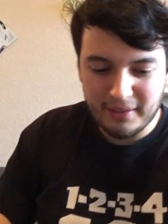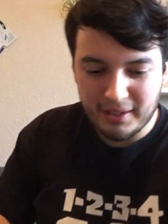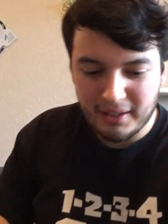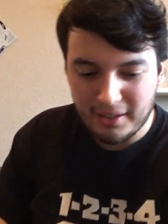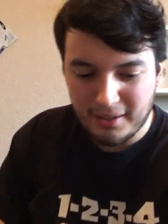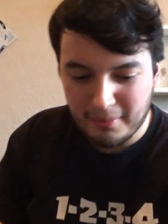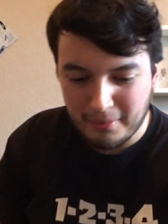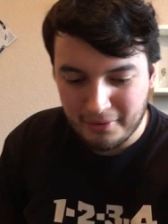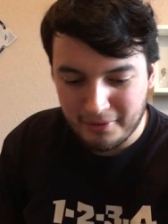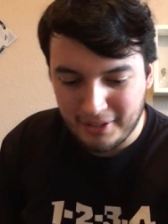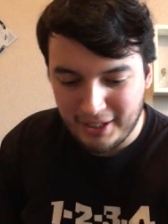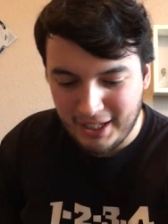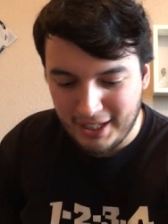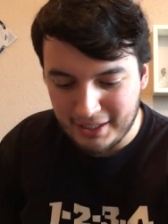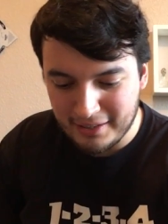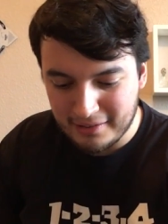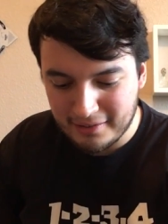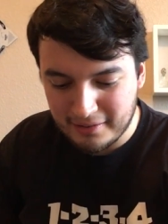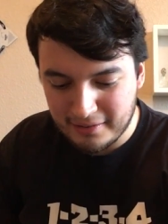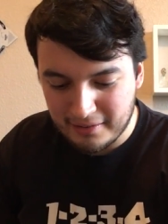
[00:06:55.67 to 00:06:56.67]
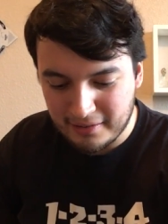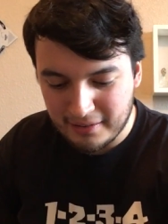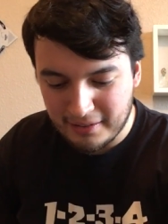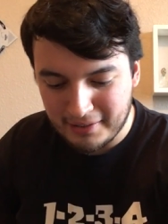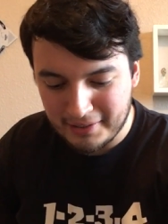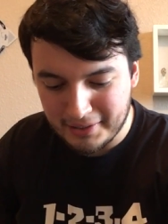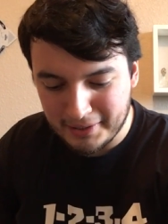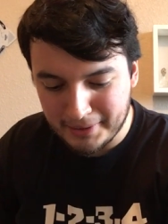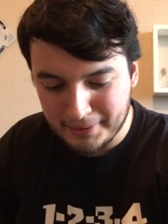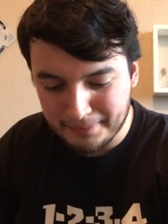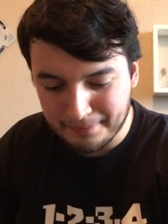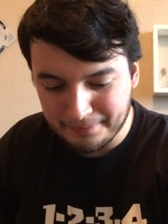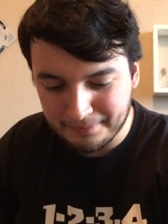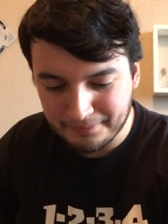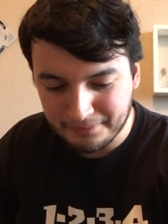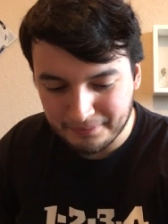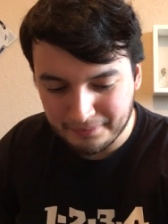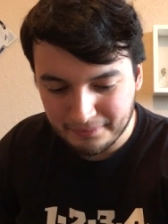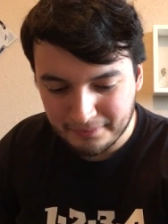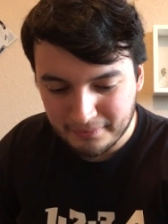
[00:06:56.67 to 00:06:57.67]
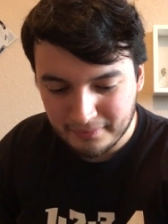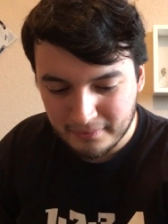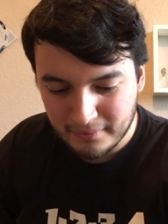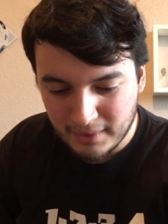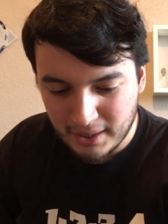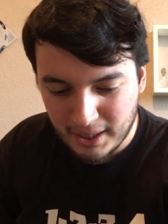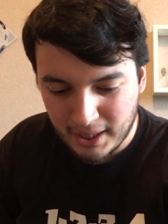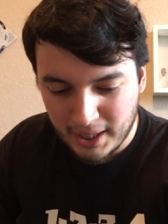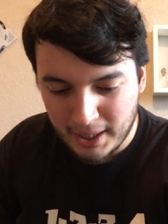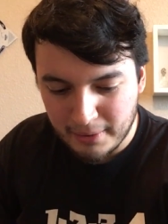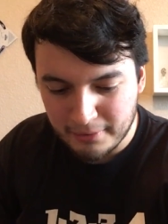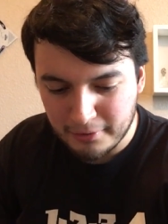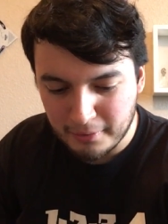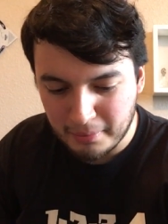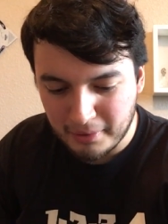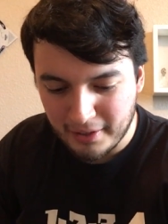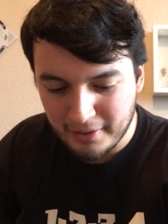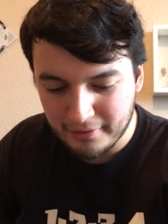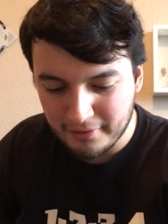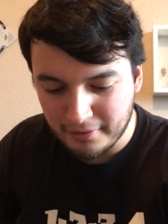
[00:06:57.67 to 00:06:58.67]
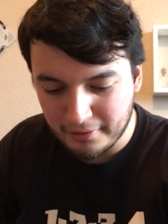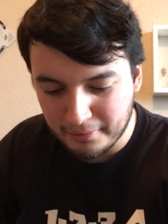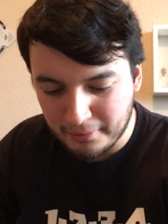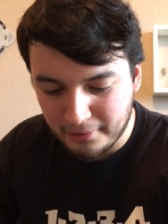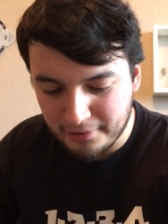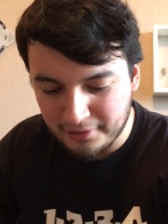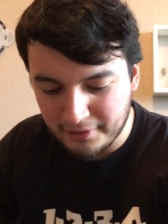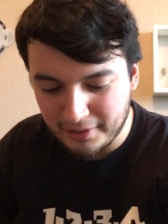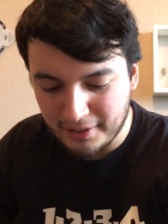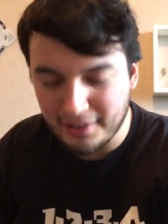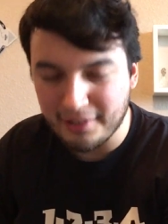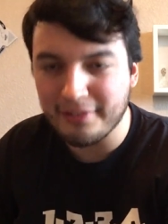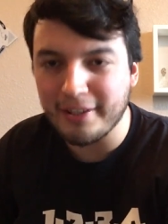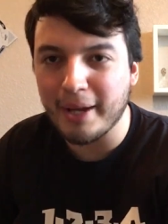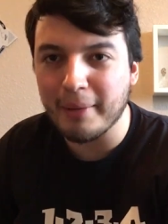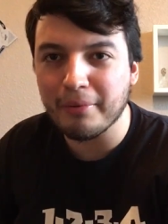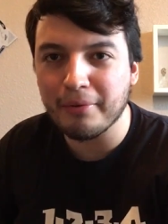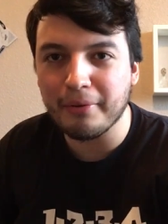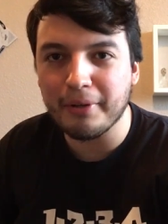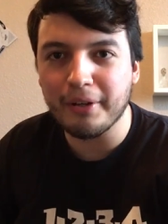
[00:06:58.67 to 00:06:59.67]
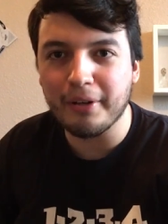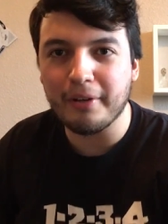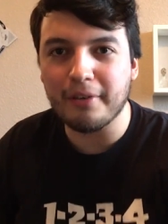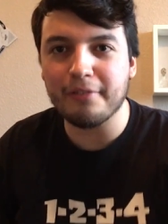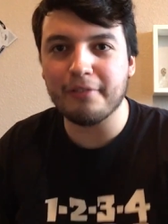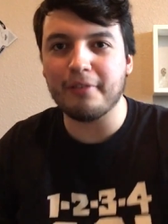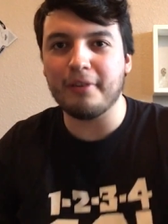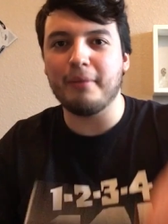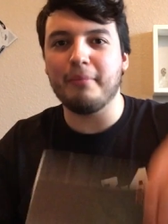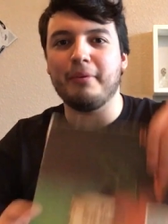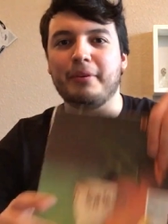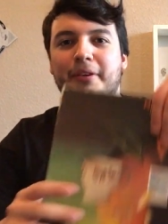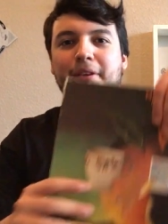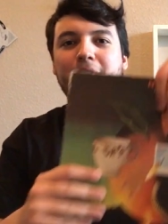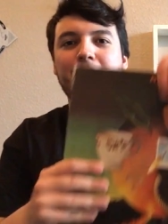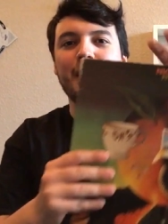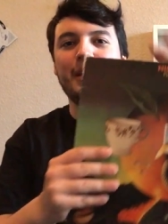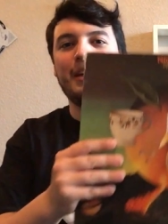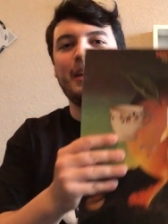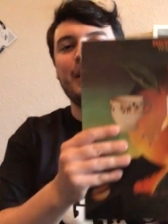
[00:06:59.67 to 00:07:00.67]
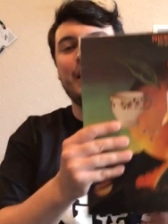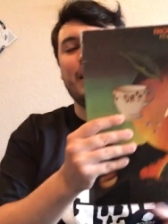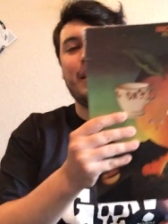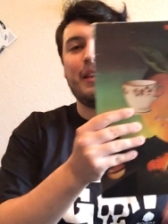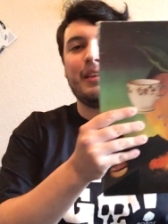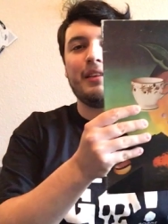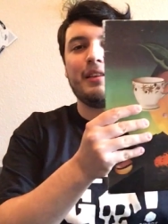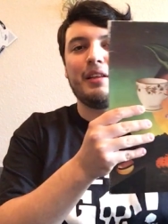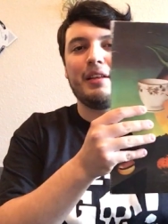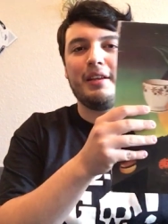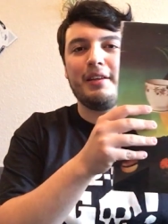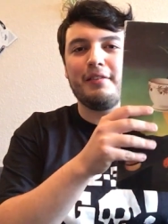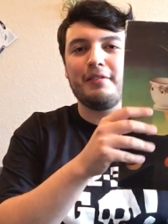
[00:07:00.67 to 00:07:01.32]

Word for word: And number eight, um, I was surprised this wasn't in the top three, honestly, but it